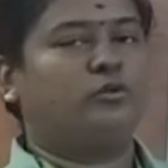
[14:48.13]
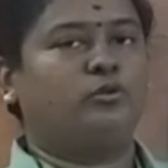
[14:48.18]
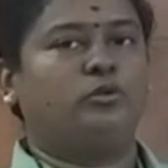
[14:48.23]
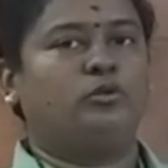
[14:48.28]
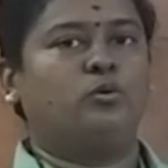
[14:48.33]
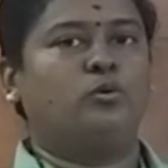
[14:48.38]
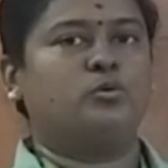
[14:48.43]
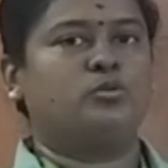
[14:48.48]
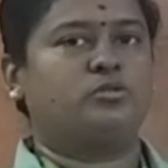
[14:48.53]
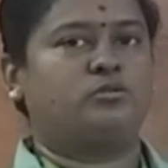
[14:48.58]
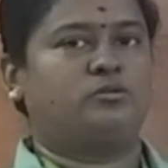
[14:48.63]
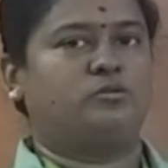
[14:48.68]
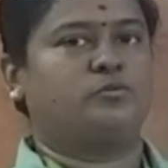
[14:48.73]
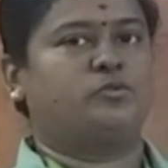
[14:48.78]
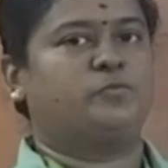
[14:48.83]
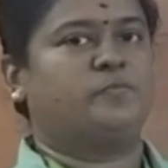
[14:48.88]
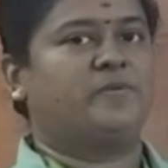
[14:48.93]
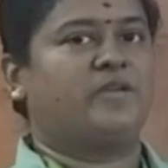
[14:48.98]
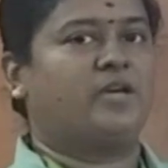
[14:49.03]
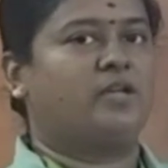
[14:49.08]
to use to
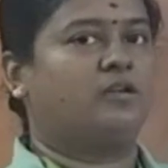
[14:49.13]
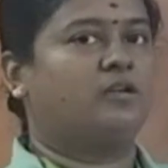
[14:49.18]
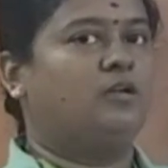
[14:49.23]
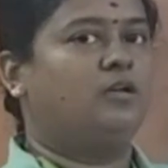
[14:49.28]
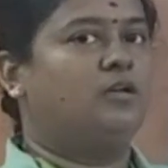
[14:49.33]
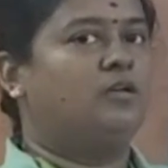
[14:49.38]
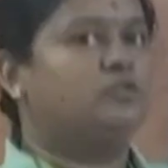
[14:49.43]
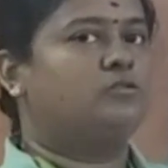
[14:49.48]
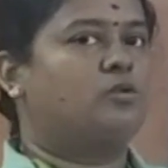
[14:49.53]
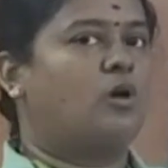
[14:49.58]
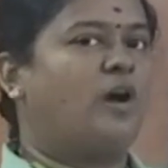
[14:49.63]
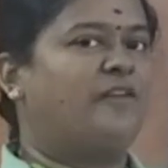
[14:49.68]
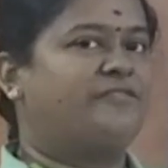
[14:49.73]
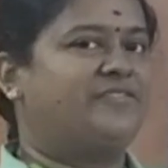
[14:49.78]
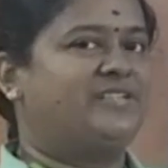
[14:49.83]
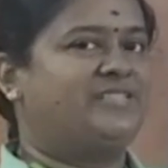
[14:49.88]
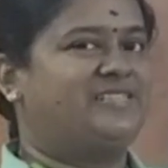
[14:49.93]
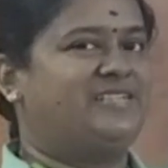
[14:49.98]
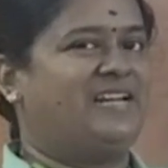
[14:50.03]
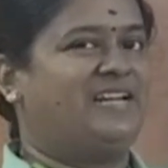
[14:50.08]
smear. So
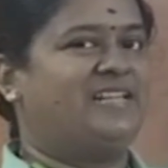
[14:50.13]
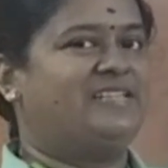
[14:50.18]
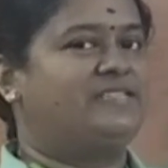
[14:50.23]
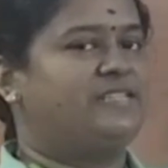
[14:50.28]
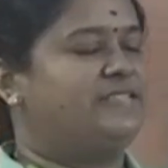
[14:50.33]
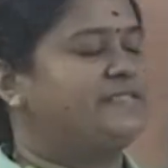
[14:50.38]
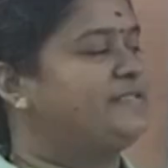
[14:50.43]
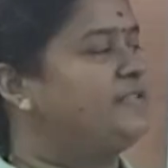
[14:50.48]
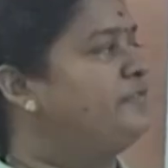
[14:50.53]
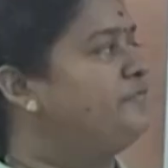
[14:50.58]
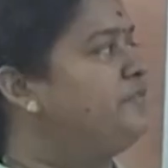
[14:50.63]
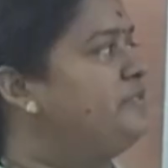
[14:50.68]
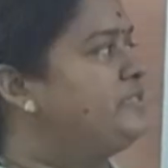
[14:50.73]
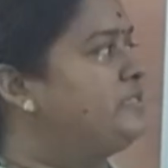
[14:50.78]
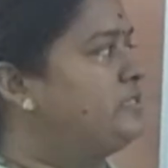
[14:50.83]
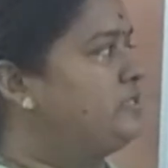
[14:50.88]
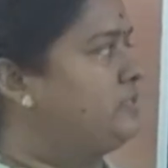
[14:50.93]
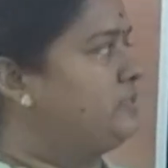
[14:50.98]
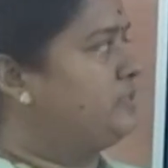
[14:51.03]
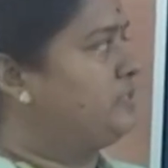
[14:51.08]
after sterilization of these
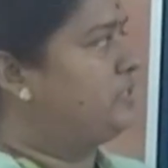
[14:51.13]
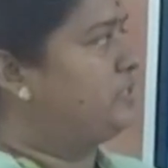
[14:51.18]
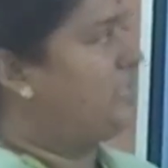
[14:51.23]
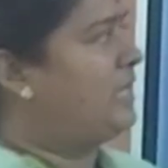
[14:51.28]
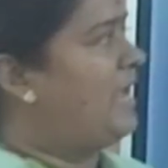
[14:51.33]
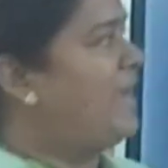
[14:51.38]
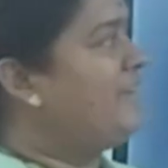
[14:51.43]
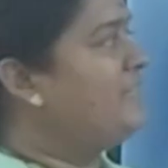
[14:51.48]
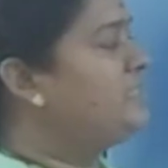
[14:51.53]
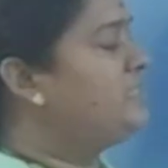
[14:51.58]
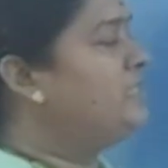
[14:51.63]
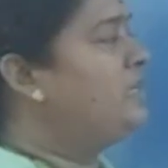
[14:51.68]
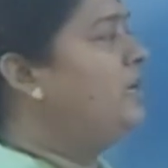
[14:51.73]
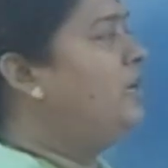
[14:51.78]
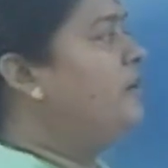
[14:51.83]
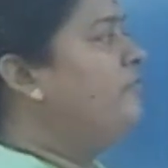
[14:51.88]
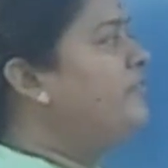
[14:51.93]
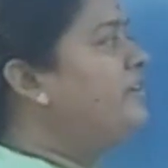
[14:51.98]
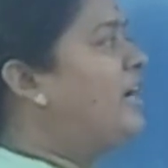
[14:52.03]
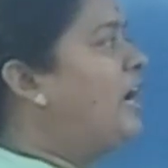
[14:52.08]
slides,
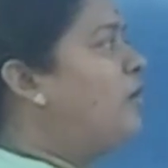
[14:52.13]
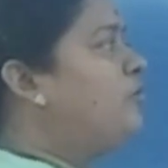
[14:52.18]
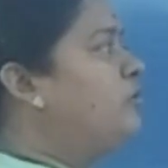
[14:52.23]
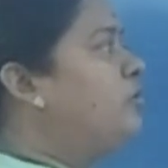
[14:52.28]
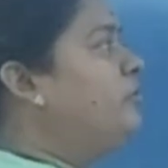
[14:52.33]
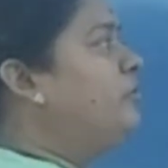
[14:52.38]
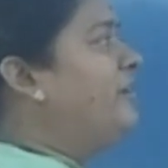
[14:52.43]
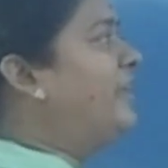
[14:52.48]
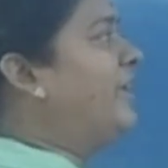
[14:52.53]
we have to